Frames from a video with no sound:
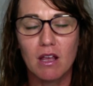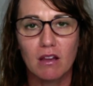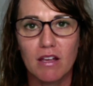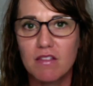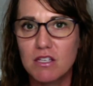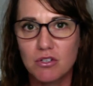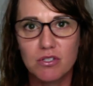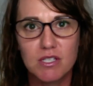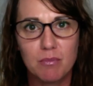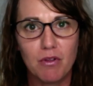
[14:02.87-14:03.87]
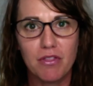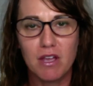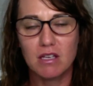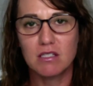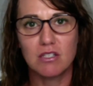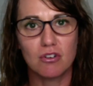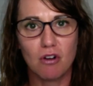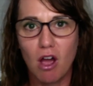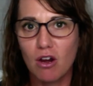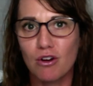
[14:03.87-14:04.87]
Like, these are simple things. These are not